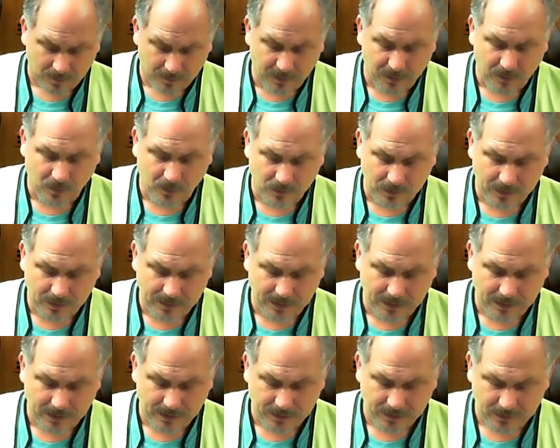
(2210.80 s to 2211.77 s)
But only
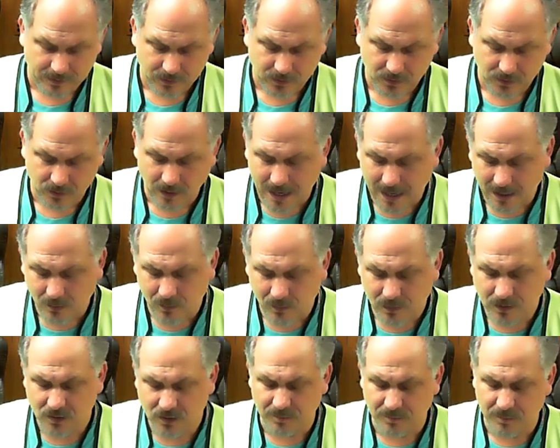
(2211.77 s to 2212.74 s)
So, how do
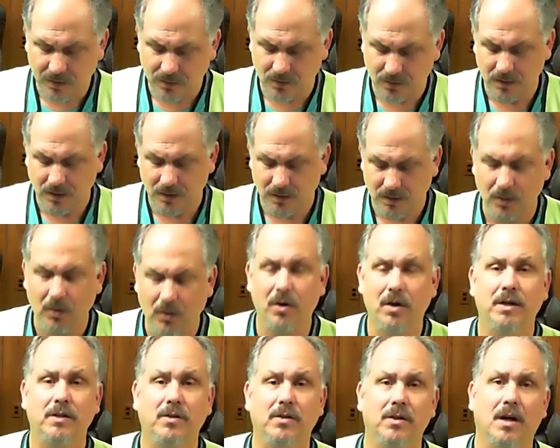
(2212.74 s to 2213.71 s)
we submit to the
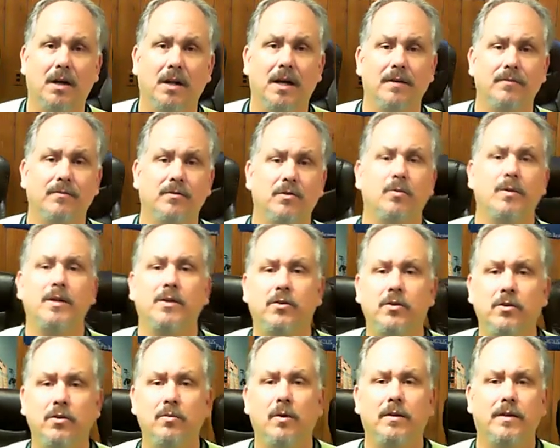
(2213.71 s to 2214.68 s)
authorities in our life? Do we
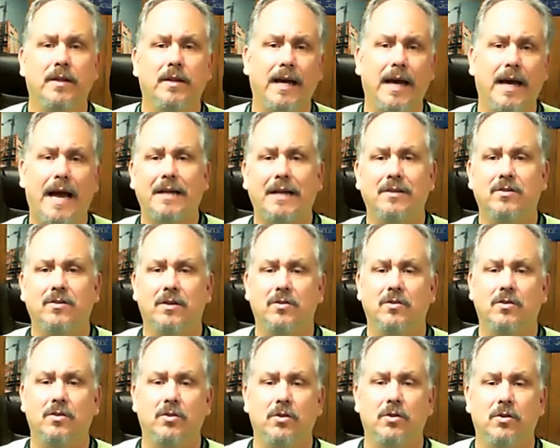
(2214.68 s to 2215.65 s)
do what they ask
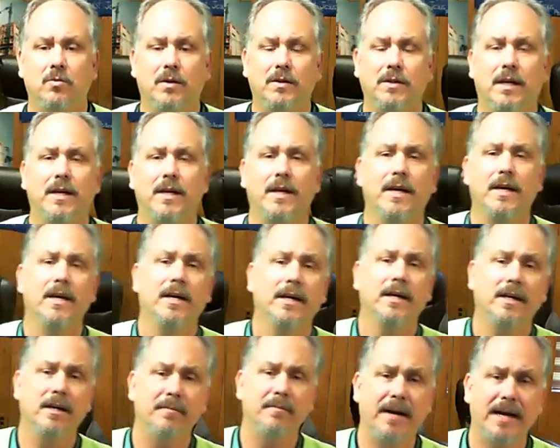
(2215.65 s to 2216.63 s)
us to do, what they
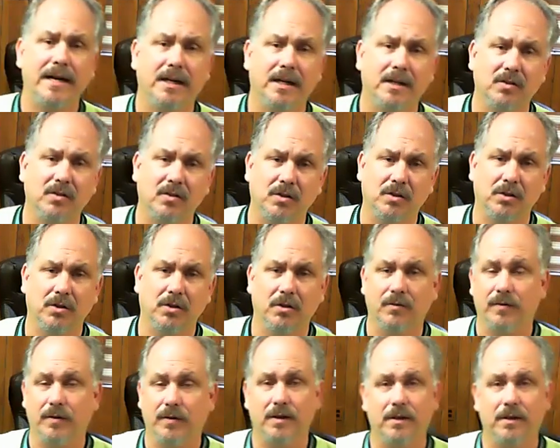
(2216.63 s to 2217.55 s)
command us to do?